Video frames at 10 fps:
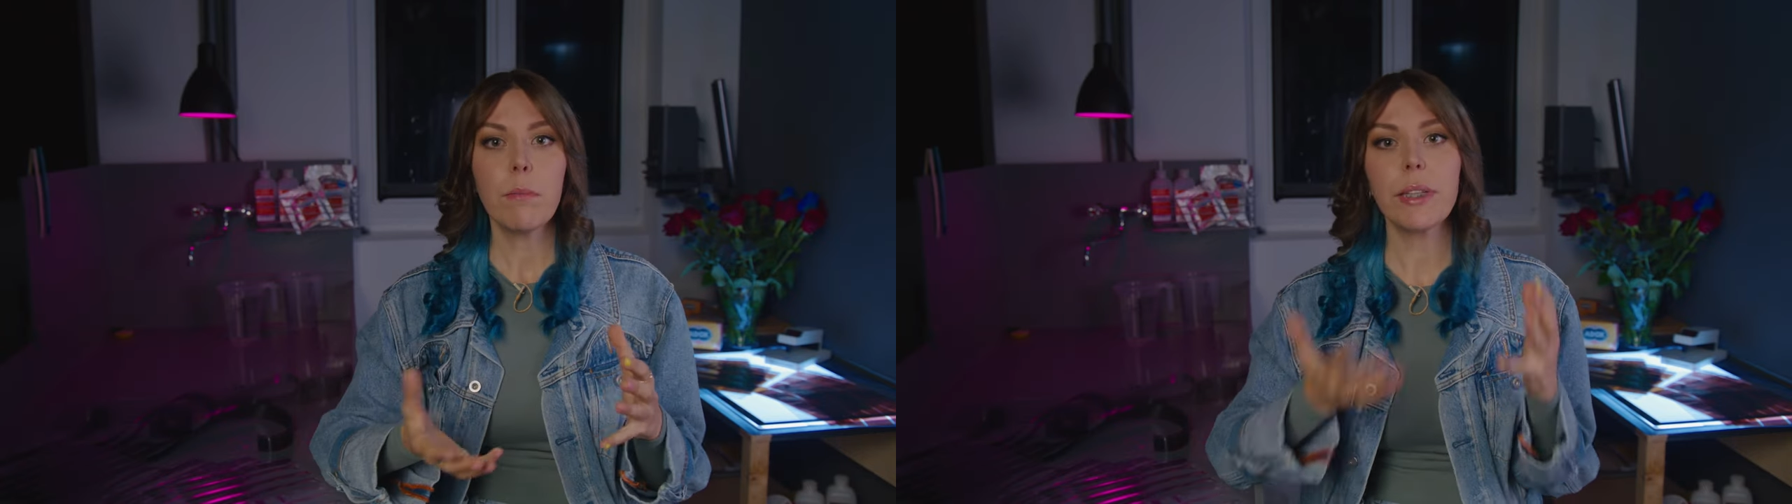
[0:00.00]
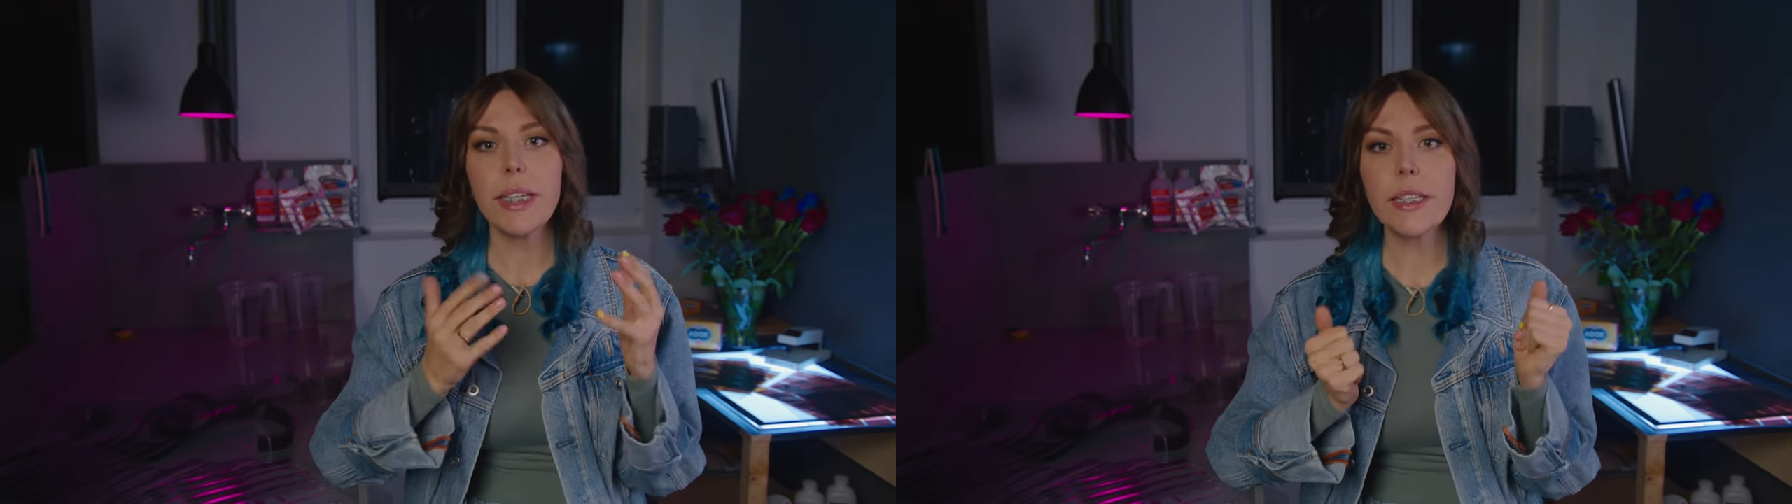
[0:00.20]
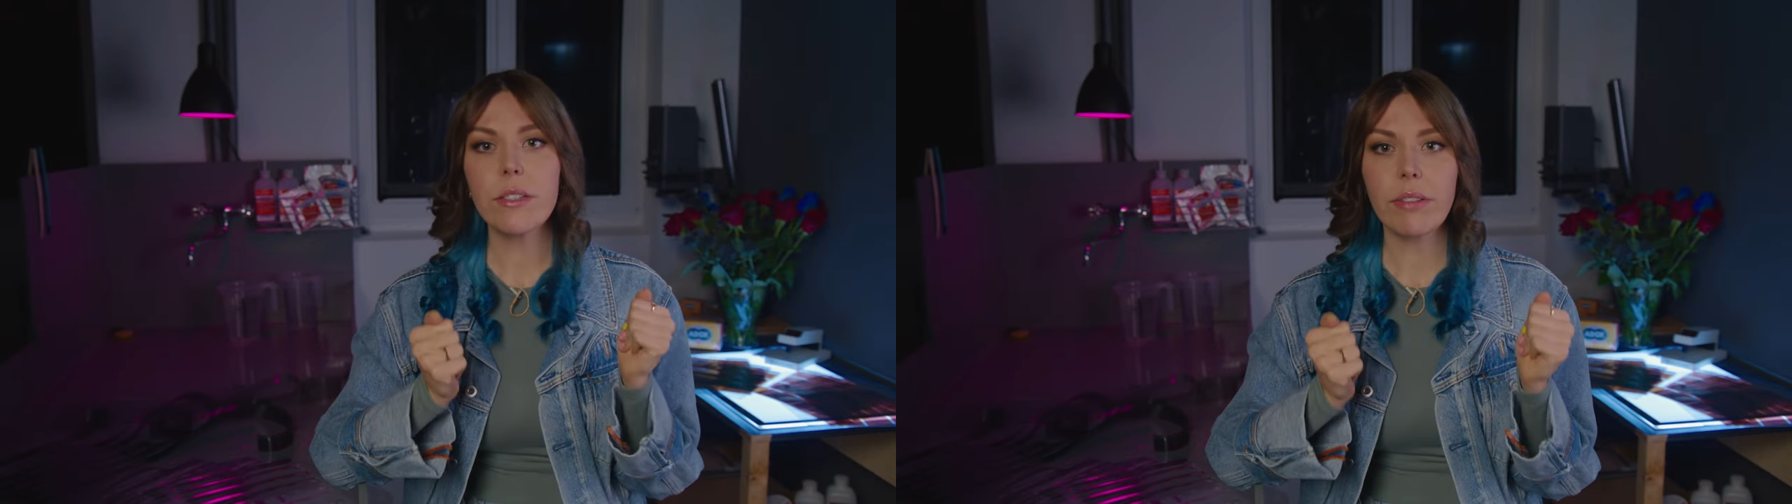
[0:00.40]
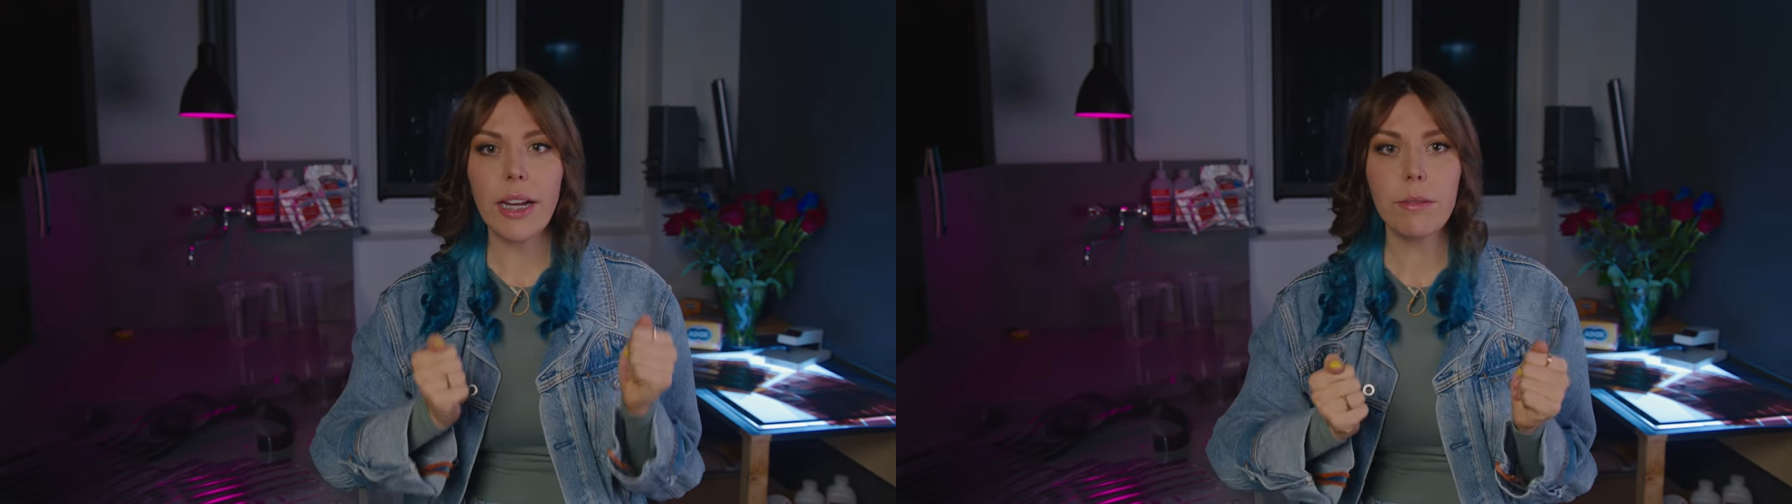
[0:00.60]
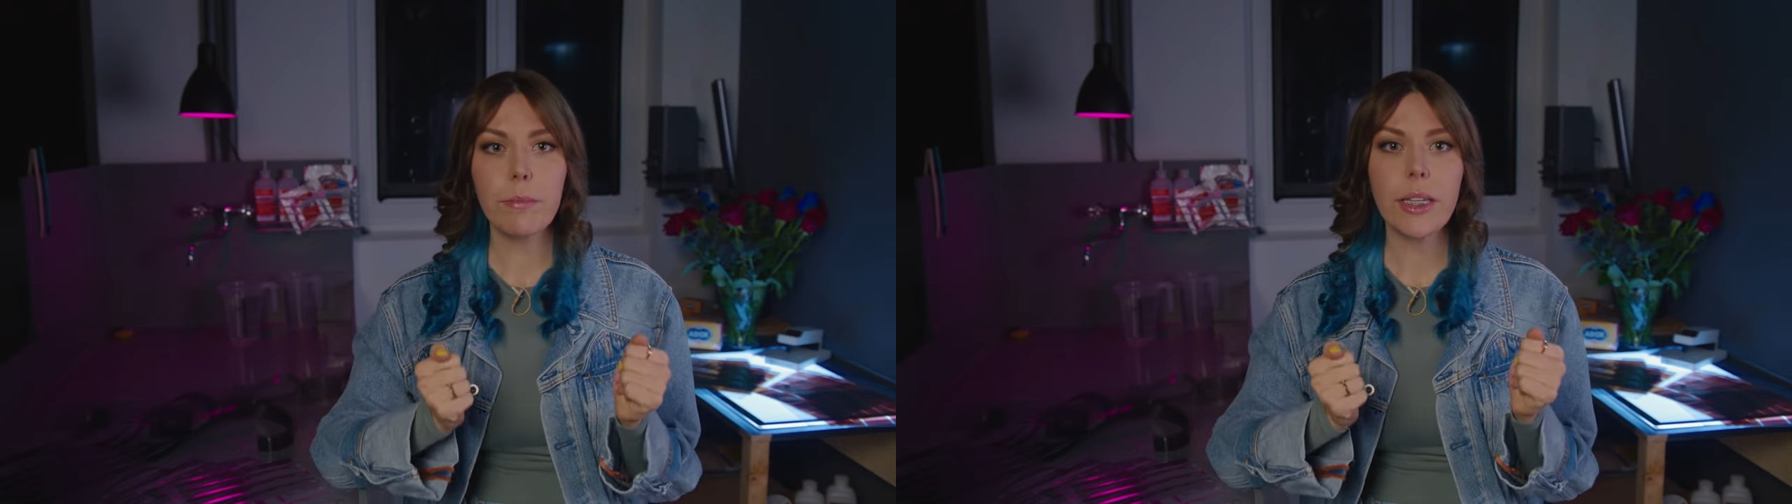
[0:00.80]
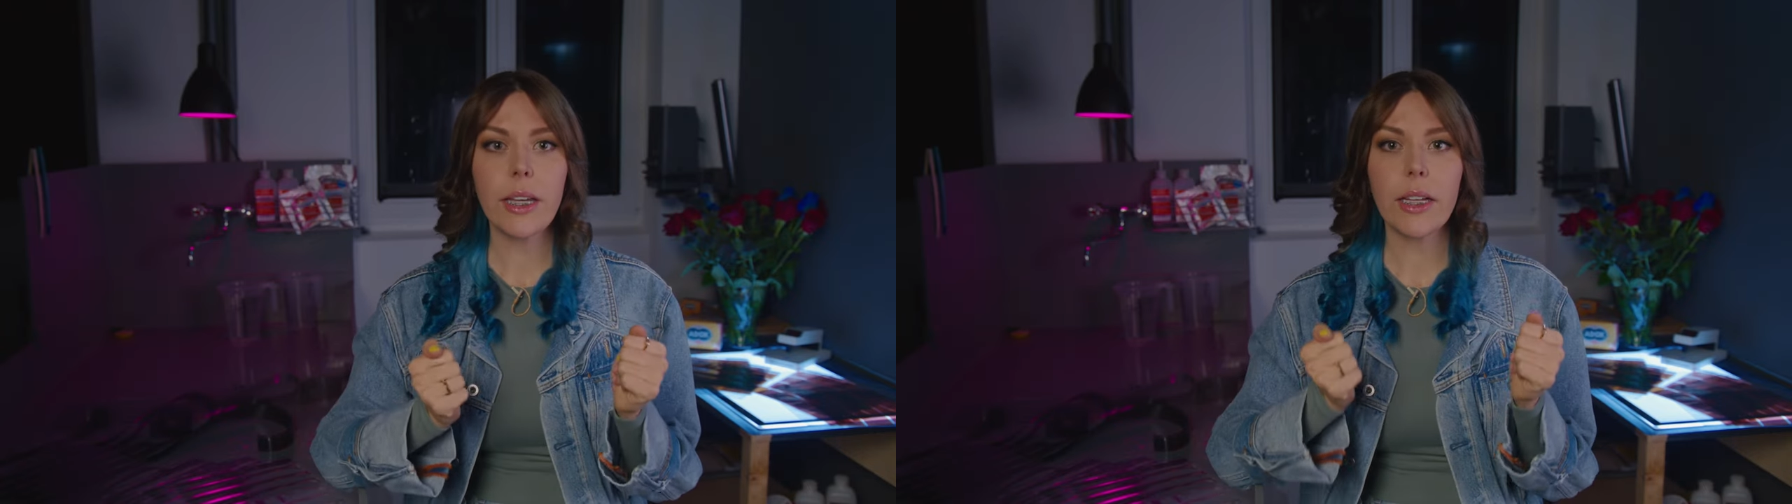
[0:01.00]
please write me